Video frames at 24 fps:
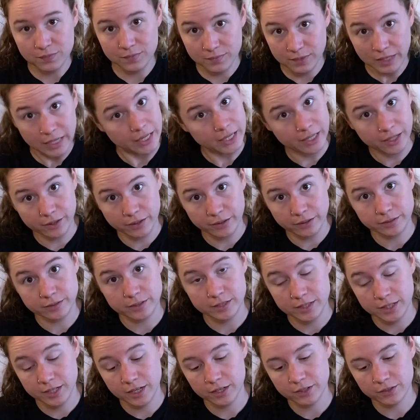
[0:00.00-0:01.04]
here to
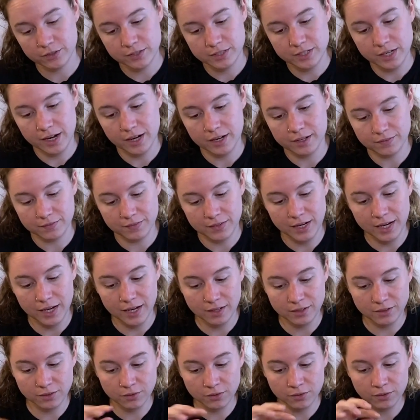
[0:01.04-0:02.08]
the other side of the
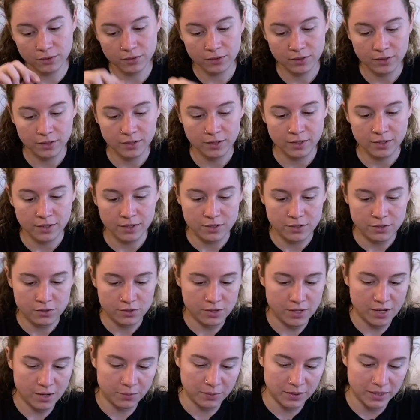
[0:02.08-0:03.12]
handle so
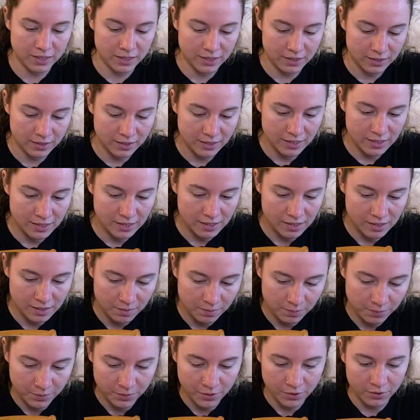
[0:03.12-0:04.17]
that we can
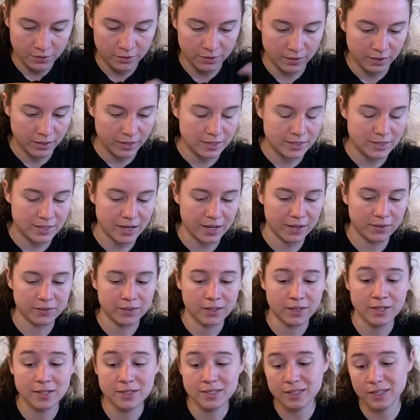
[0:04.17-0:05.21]
keep our lid down.
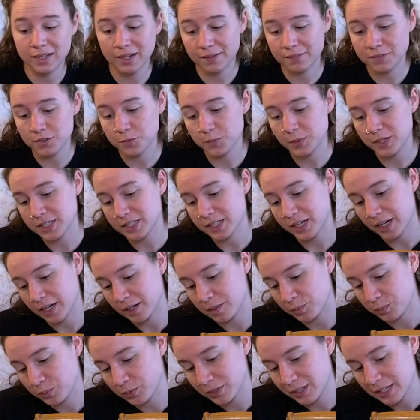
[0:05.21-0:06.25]
And it's gonna have to be tied
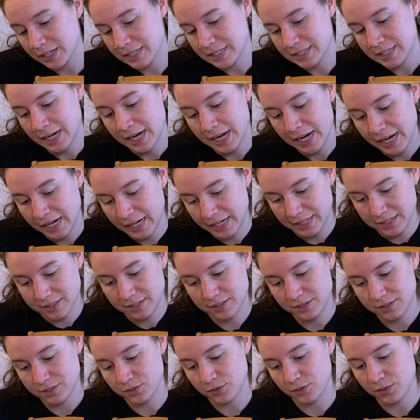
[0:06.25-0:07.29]
pretty tight
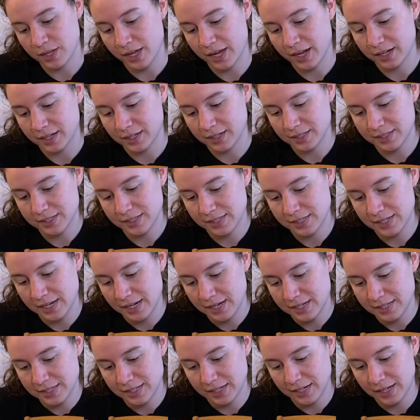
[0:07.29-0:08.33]
so that it
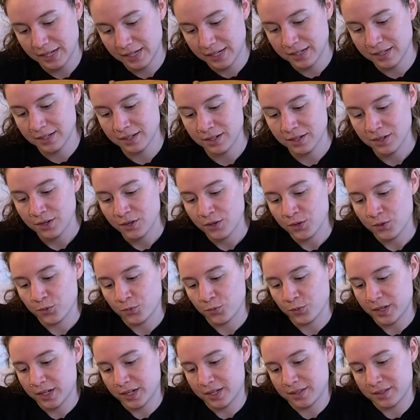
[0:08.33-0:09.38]
stays in
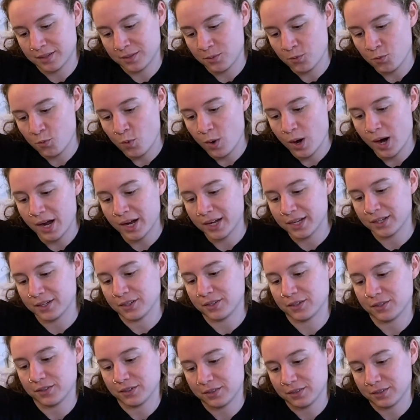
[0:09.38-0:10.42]
when the
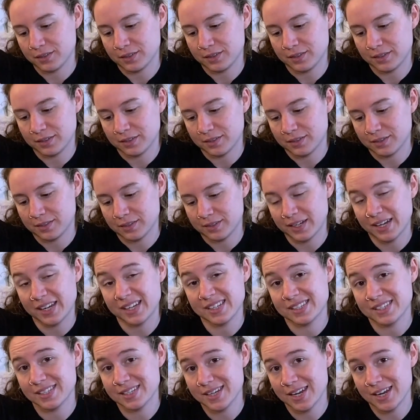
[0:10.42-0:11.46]
wire
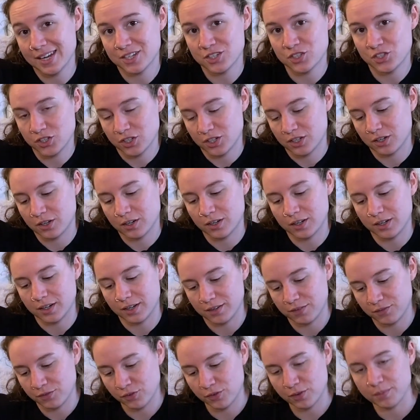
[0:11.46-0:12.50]
has tension on it
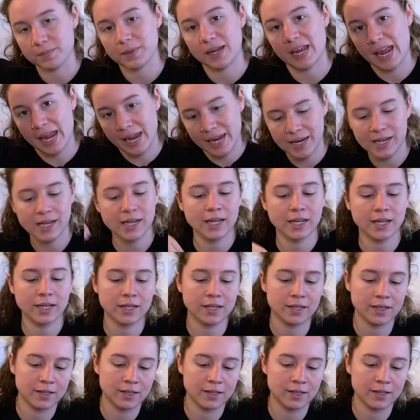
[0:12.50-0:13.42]
from hanging.